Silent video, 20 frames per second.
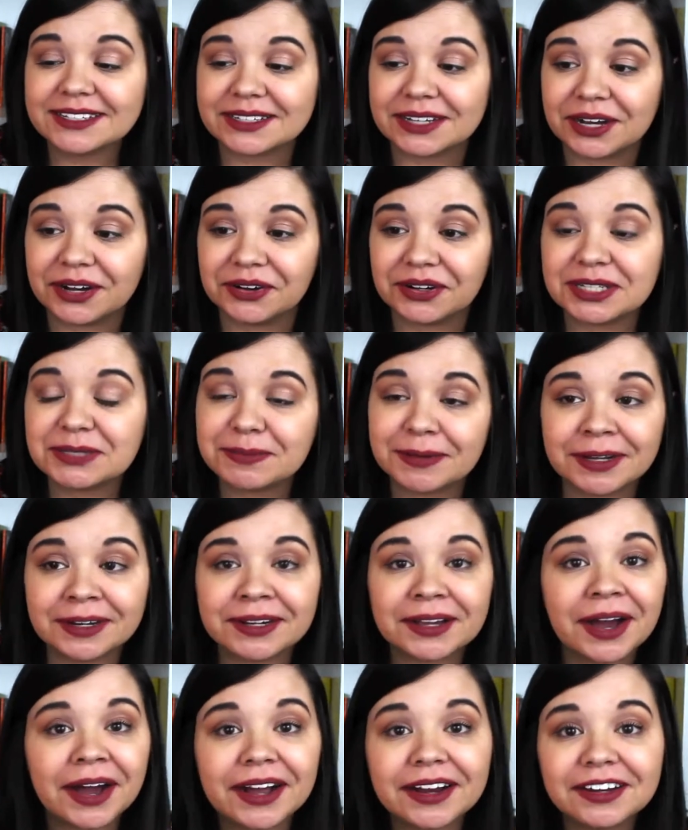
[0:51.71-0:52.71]
So it's been
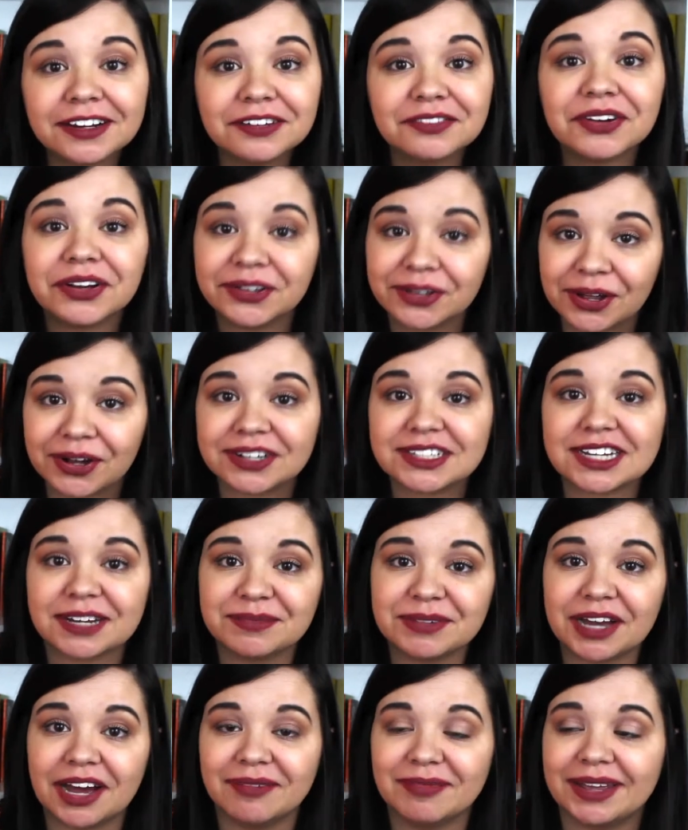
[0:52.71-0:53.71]
kind of a long
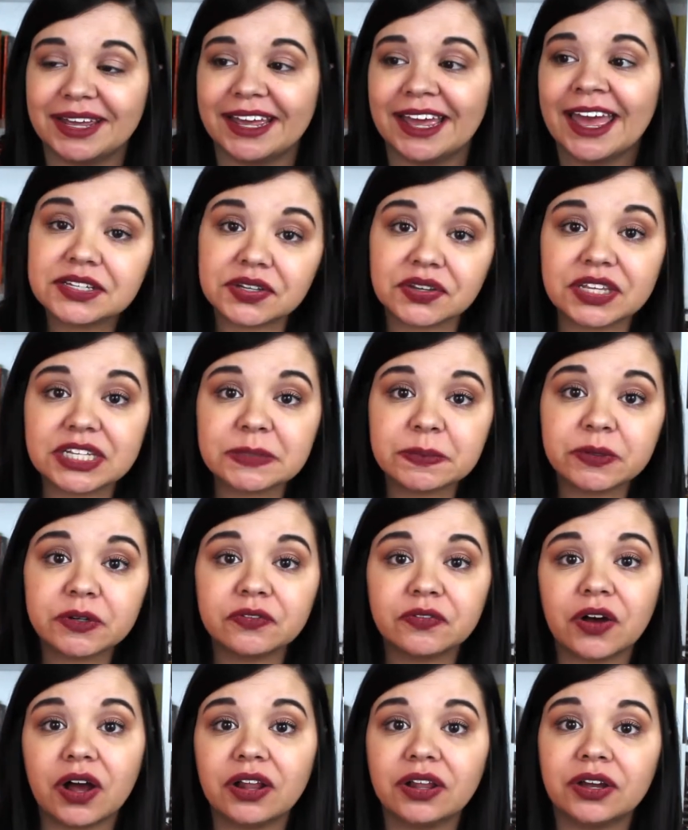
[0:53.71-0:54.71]
time coming. So this book
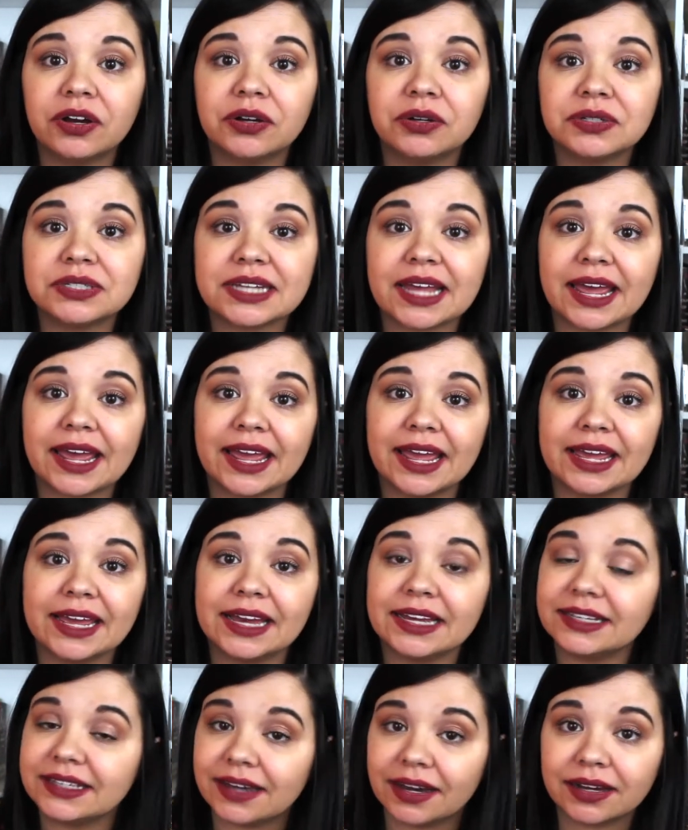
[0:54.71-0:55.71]
follows
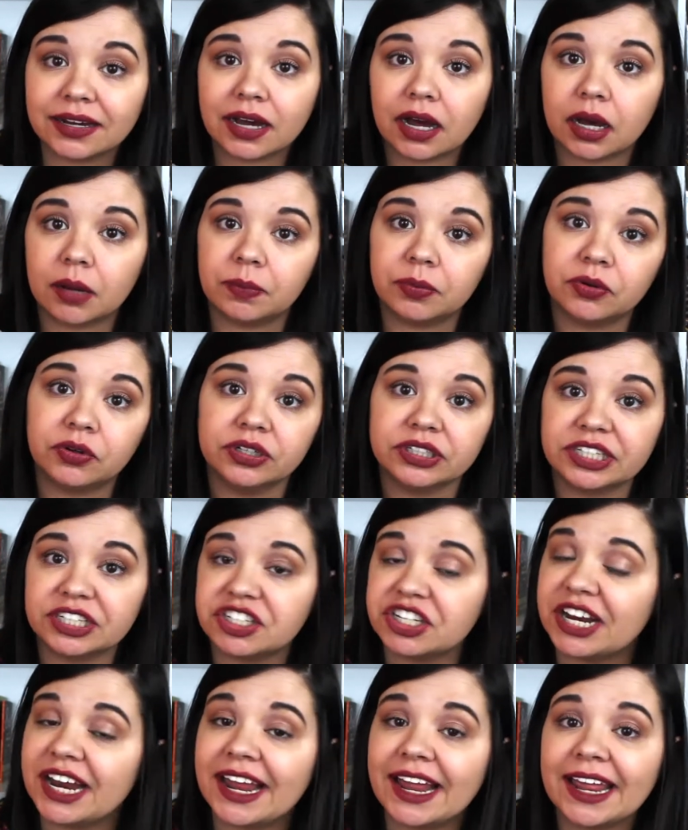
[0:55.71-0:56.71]
a young couple,
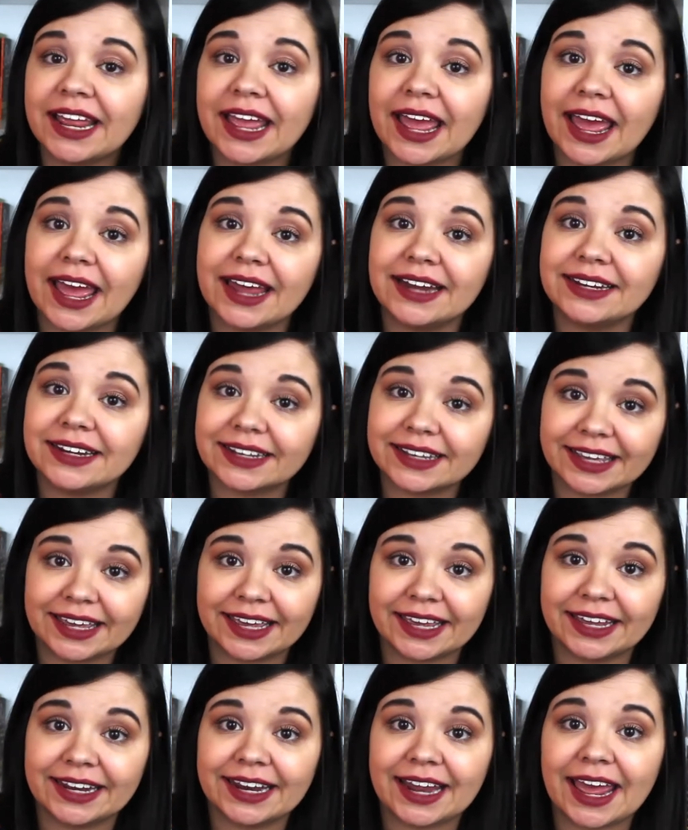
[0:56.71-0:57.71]
Yejide and
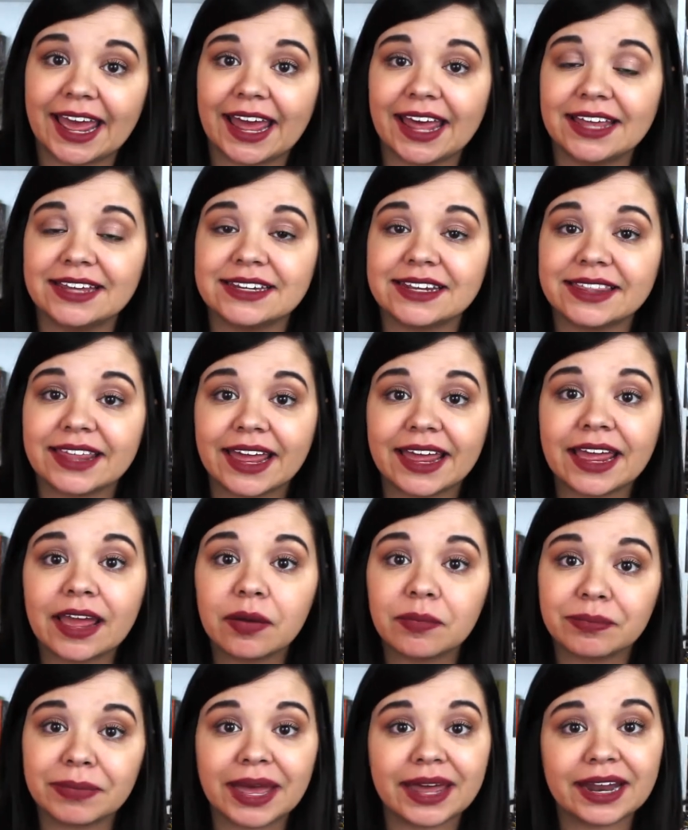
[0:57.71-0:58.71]
Akin, and they
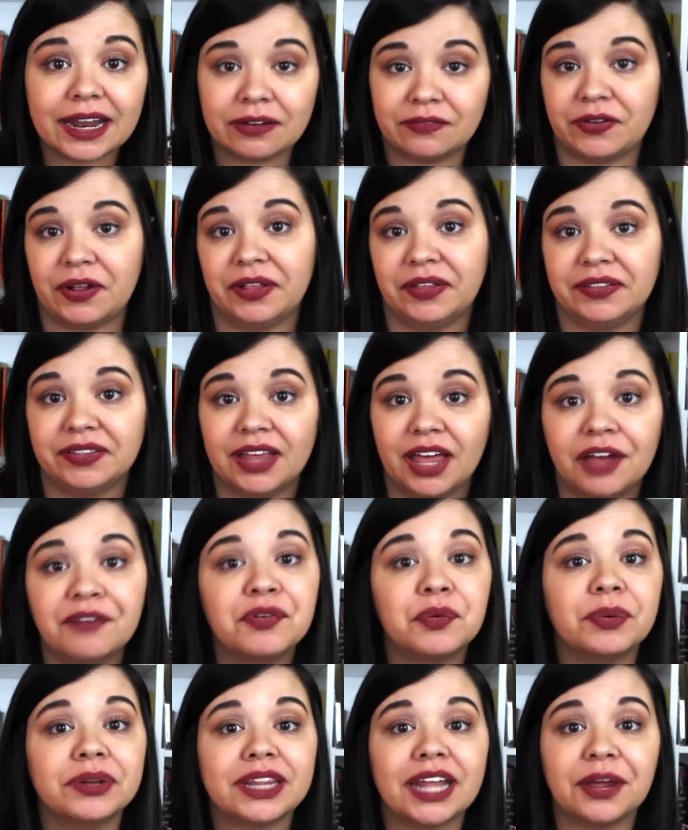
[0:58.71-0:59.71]
met and fell in
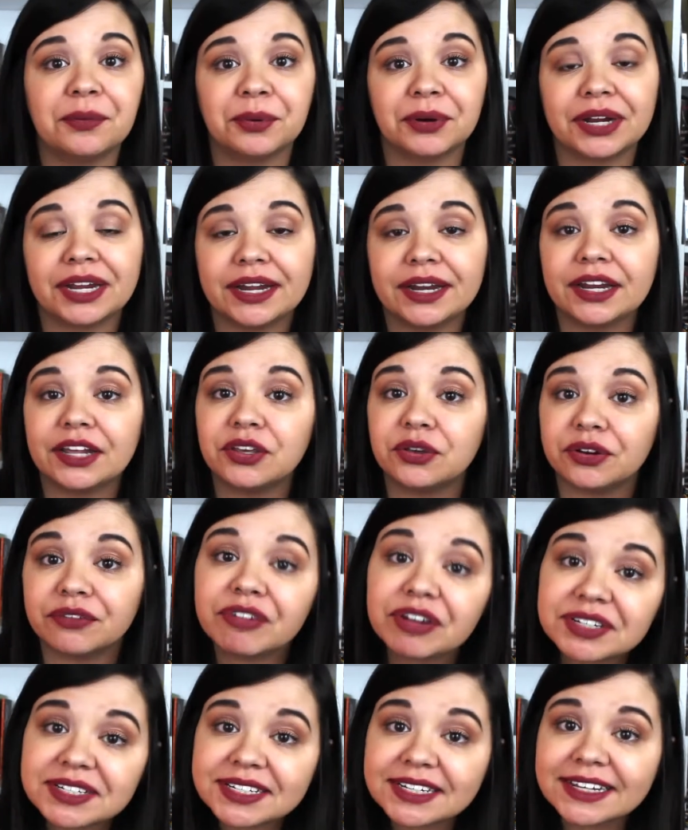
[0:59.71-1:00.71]
love when they were in
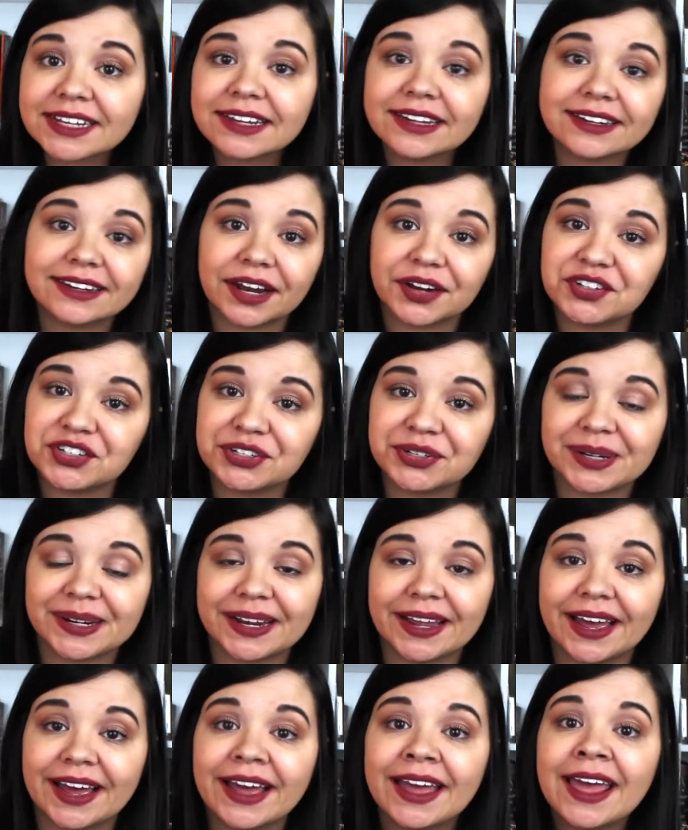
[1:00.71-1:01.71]
university in
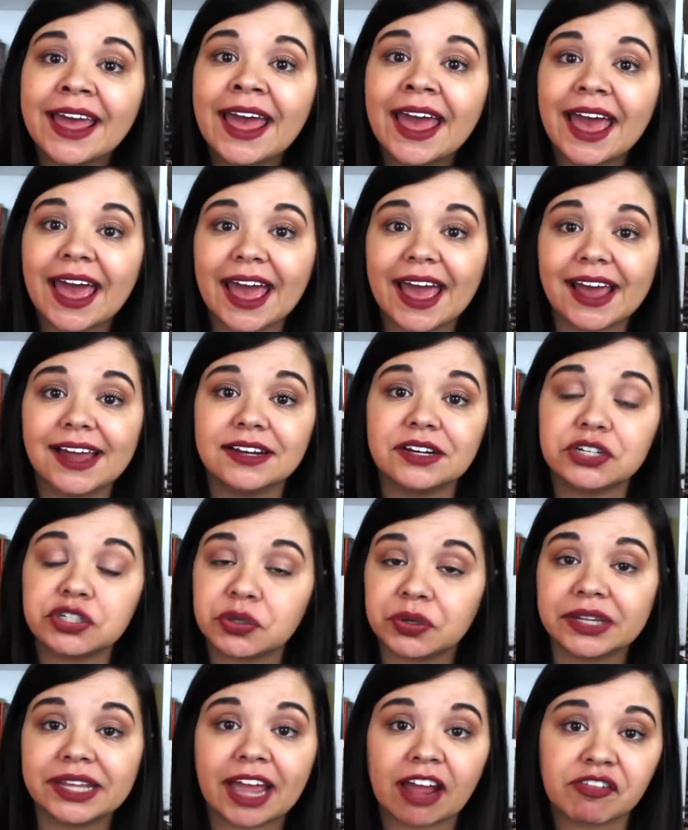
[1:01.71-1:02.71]
Nigeria, and
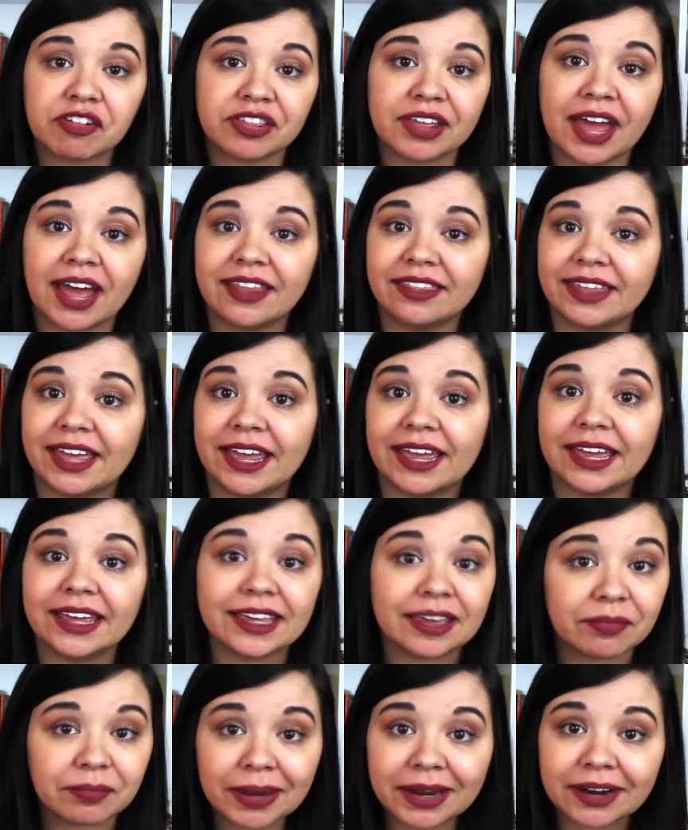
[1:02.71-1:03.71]
shortly after that they get